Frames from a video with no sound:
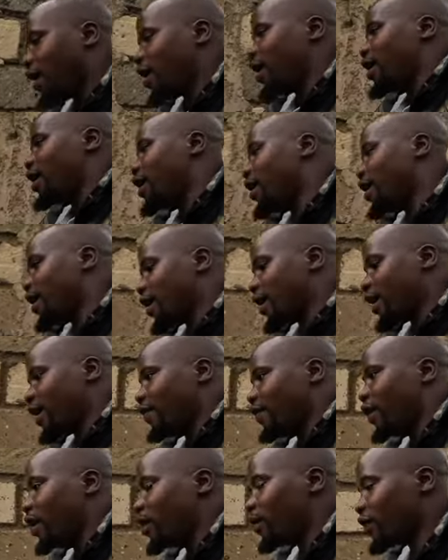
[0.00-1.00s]

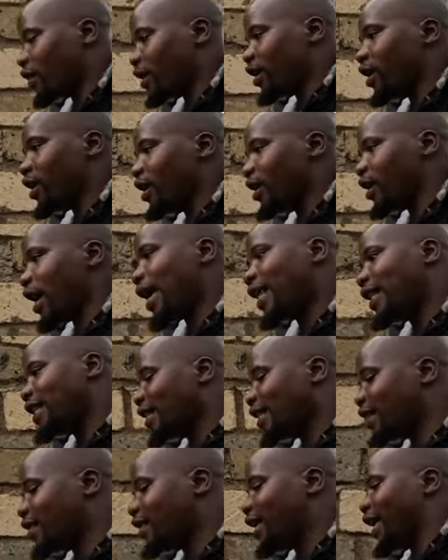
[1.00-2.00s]
at the end of the day, I
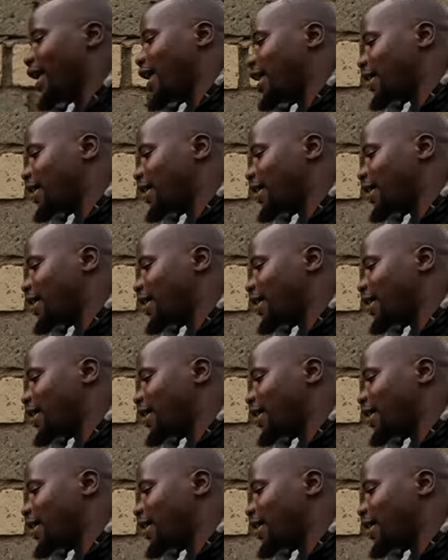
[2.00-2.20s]
need